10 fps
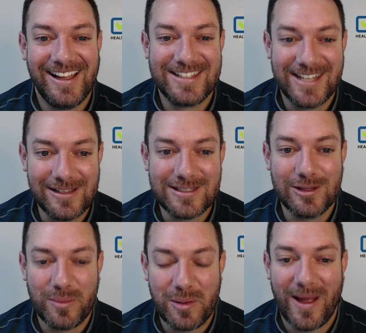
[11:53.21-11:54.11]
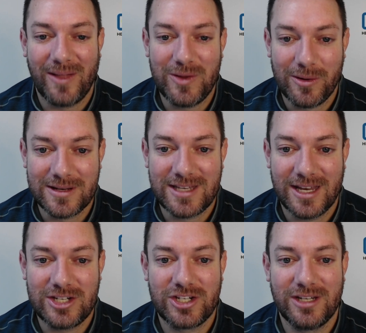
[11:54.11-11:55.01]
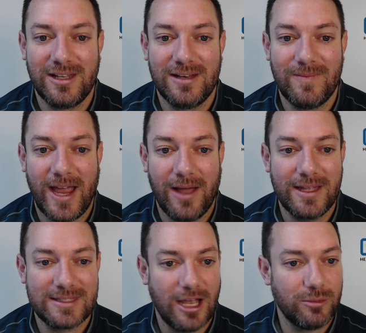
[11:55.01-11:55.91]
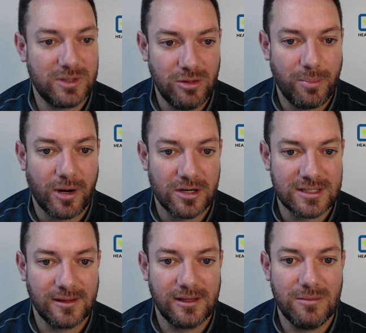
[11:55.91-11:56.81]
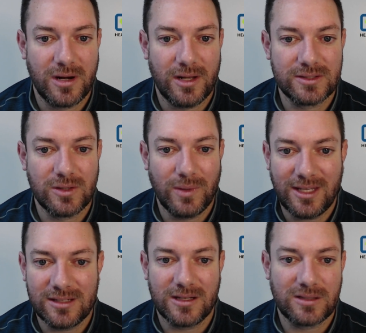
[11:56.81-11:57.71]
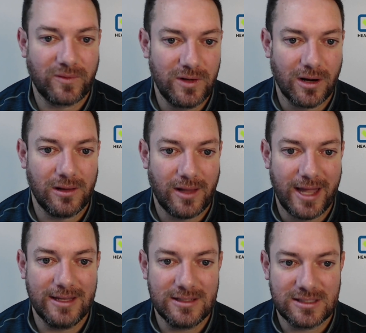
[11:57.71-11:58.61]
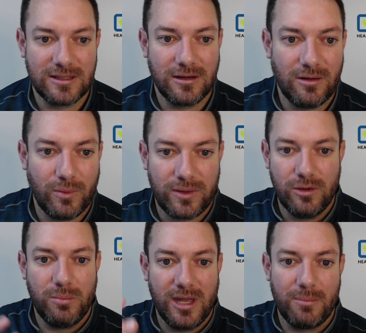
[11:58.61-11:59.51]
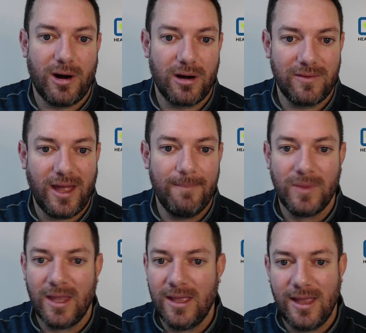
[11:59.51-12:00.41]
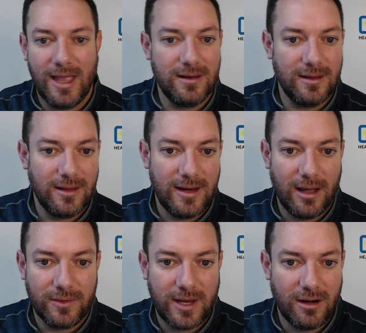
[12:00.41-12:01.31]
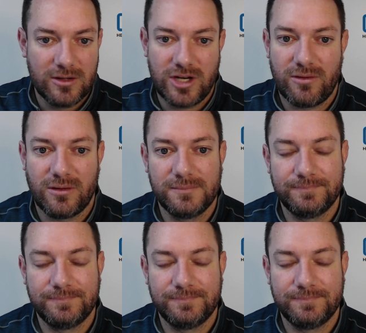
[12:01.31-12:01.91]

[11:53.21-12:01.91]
tell us a little bit about the organization, how that's helped you personally, but also what that does for your clients. With you being part of that, and healthcare in general.